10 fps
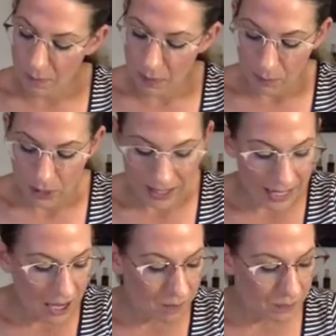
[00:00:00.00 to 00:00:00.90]
Break it
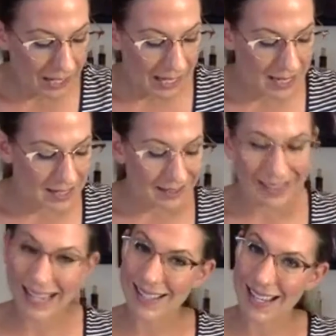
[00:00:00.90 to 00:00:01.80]
out, and
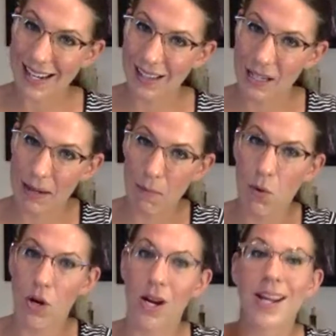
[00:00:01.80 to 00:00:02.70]
let's get a little bit
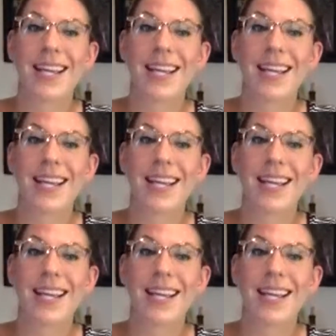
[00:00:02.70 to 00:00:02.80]
more